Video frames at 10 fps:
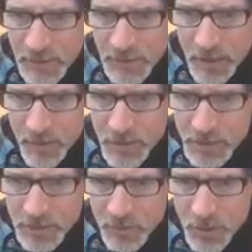
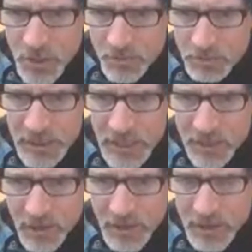Were you
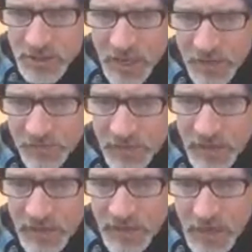bleeding on his stuff
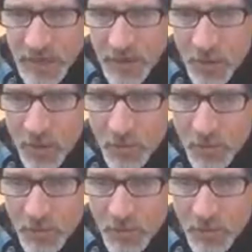at home?